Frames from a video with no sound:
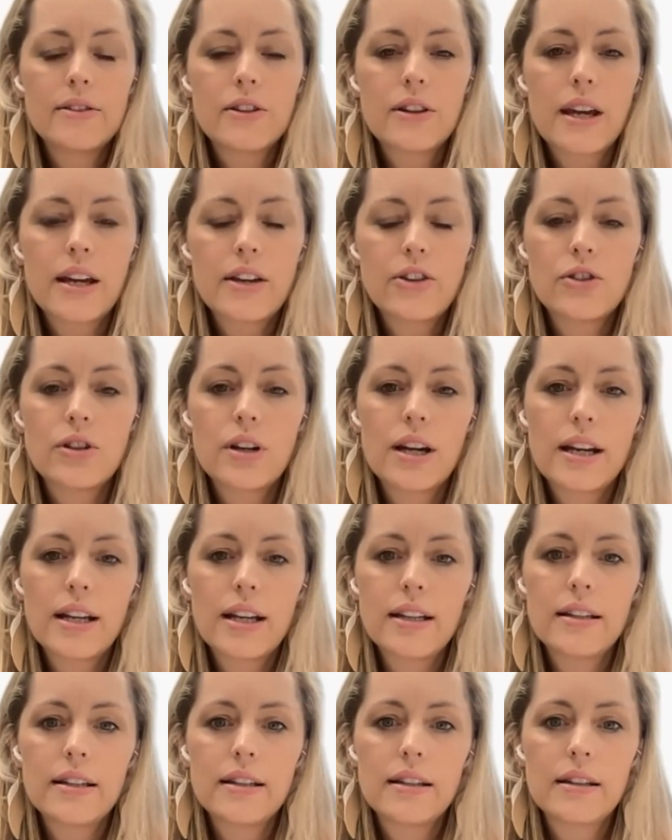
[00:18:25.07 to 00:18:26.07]
So they
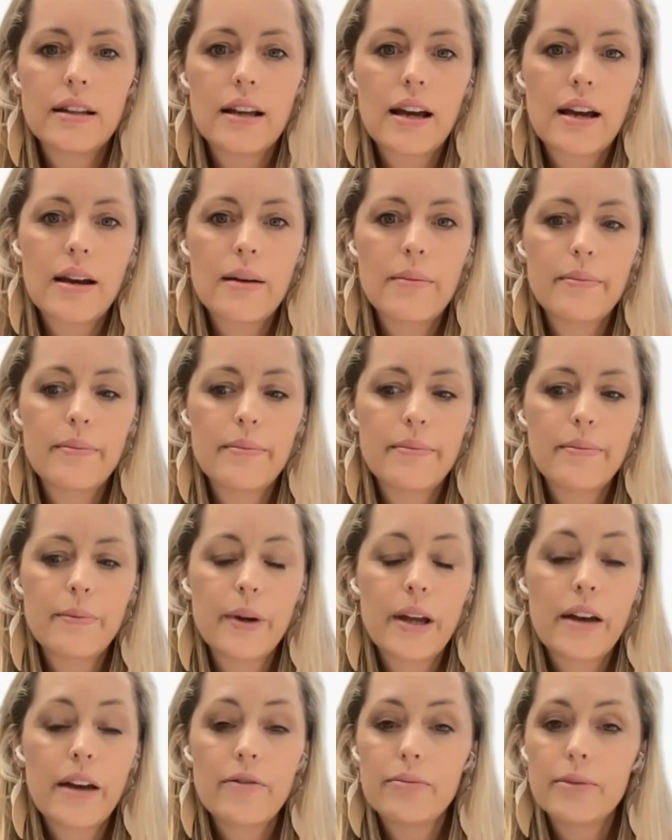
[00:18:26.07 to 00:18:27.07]
train,
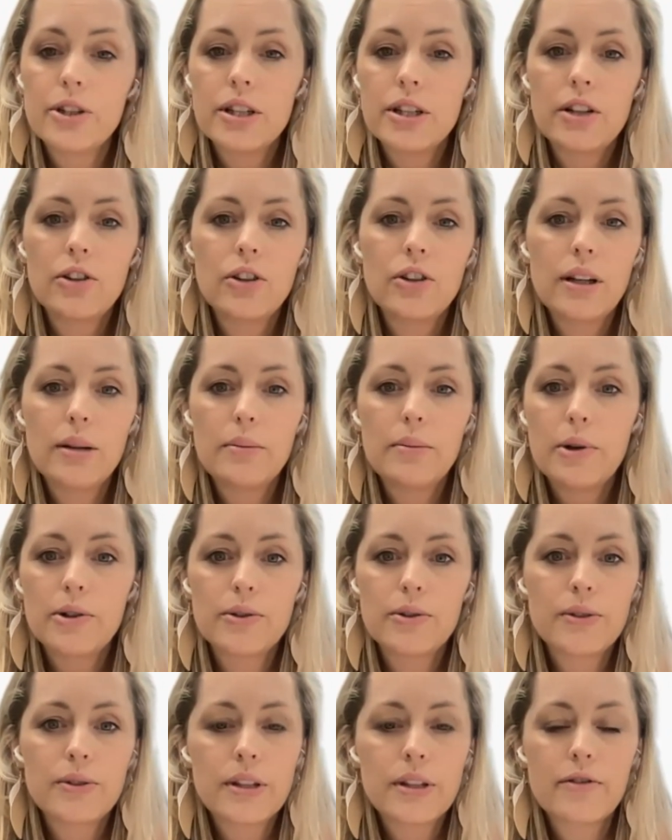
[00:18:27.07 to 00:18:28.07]
we have machine learning
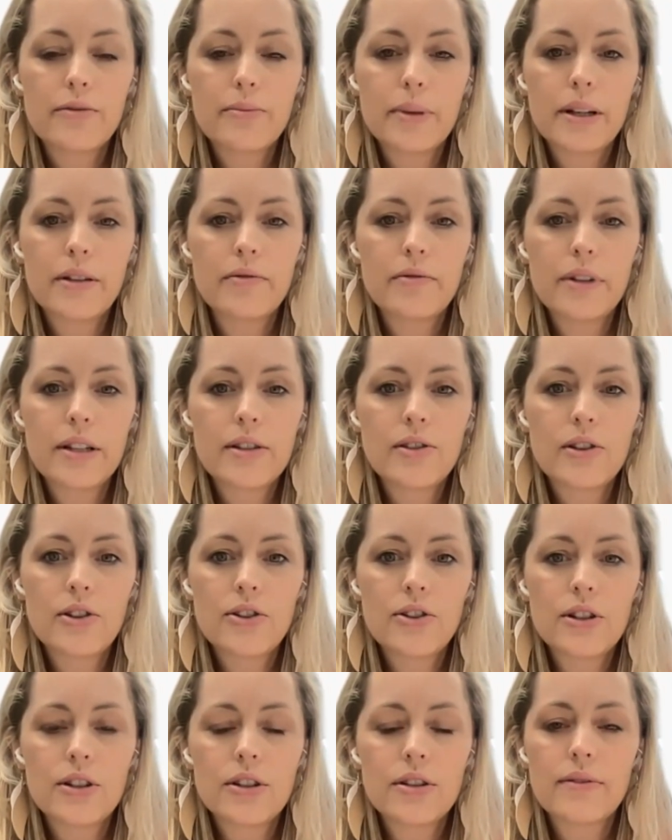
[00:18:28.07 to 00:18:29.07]
models that have been
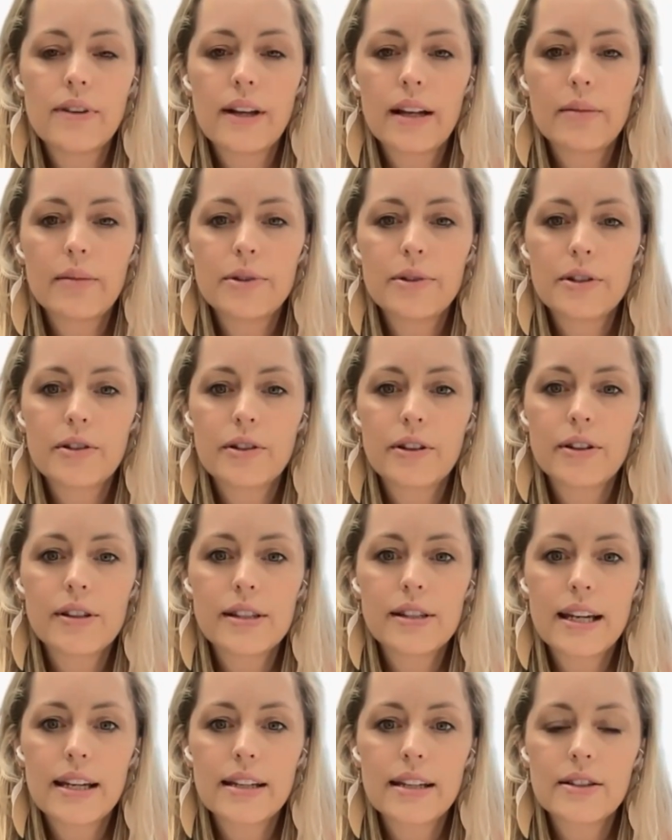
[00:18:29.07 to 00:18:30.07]
researched and developed
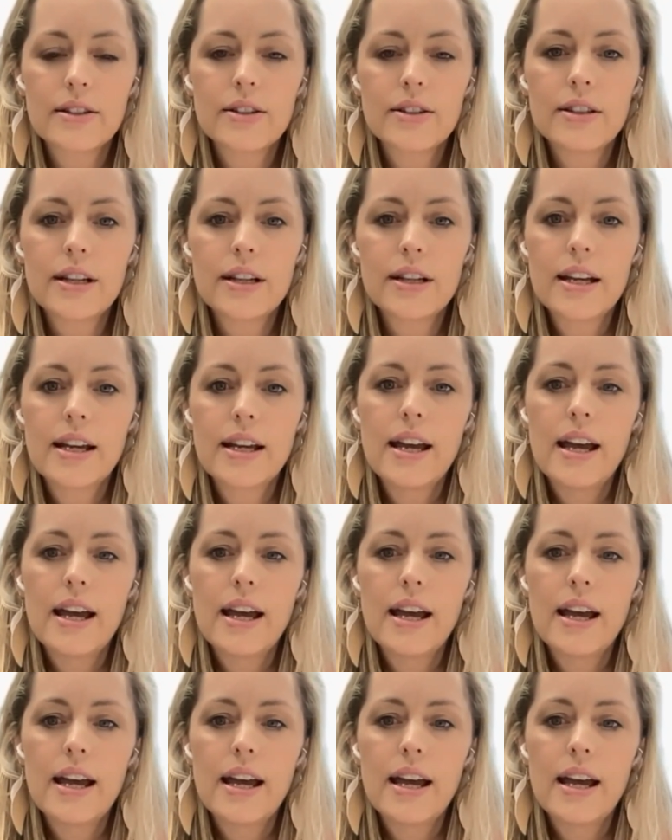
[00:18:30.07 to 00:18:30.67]
across sector.